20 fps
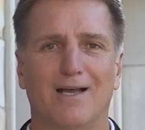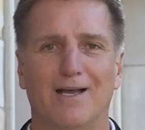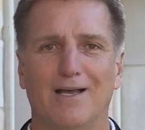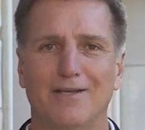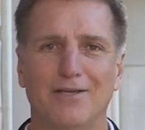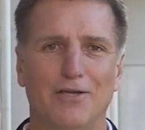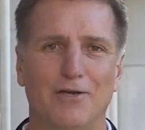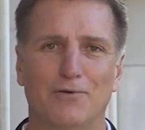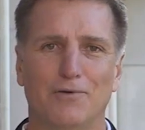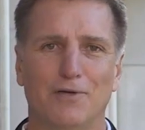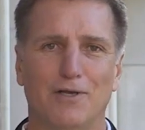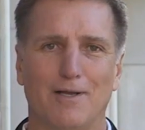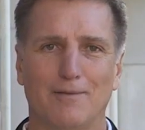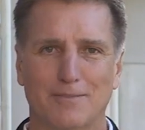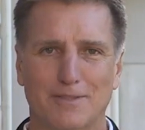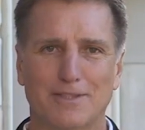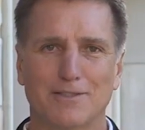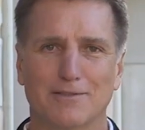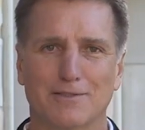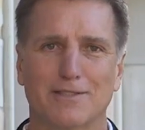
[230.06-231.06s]
I know, I'm
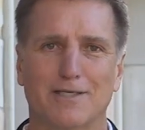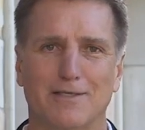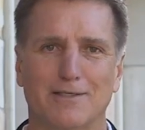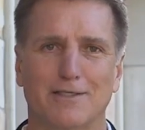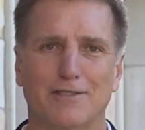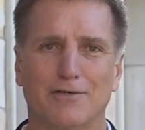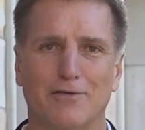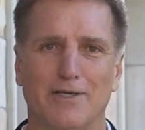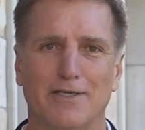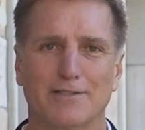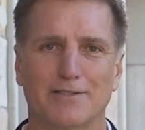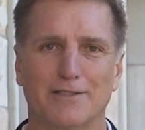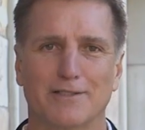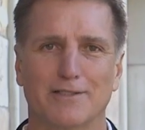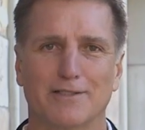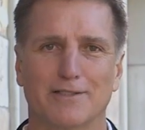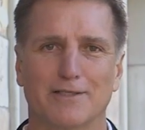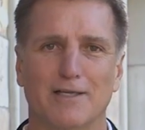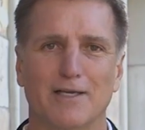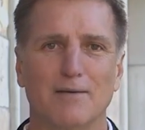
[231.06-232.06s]
still sounding crazy,
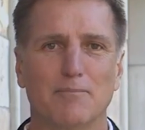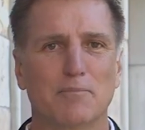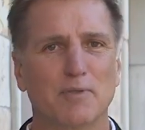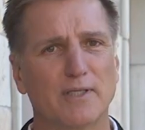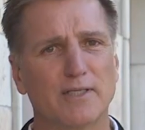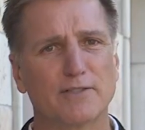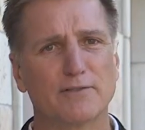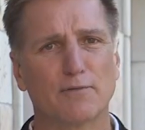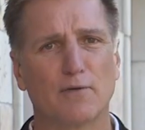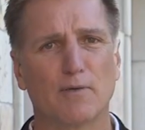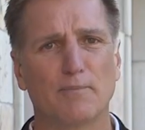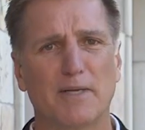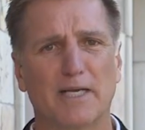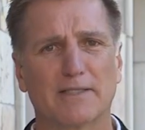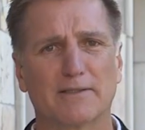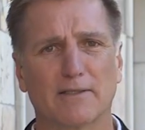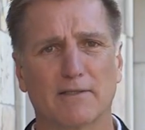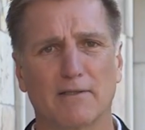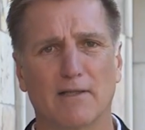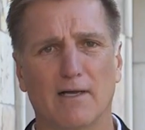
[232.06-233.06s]
but let's roll
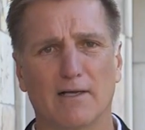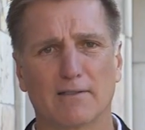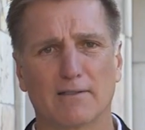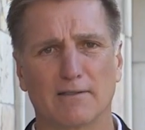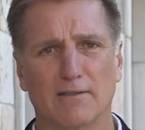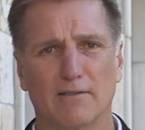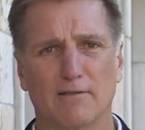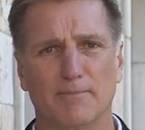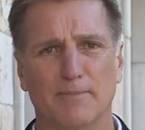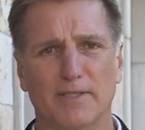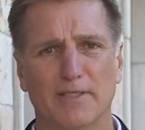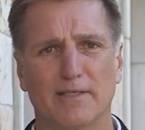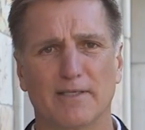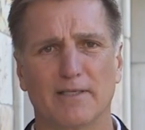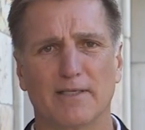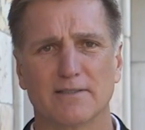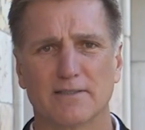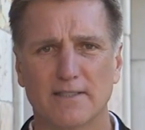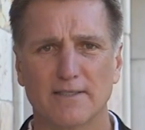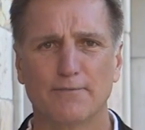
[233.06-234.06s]
back the clock a little bit
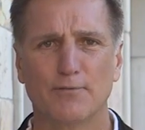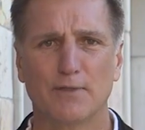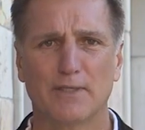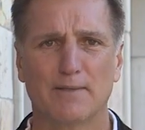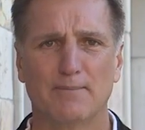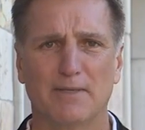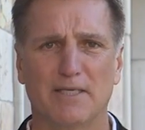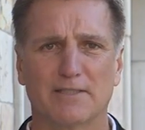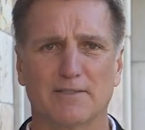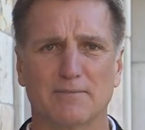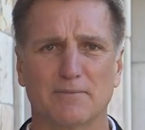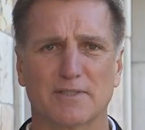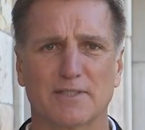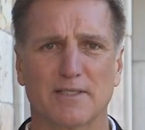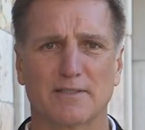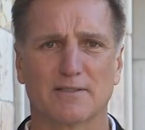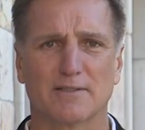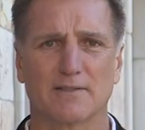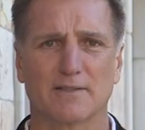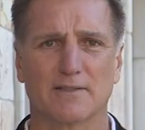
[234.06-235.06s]
and see if we can make some
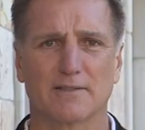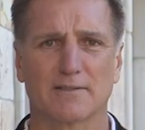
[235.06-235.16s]
sense of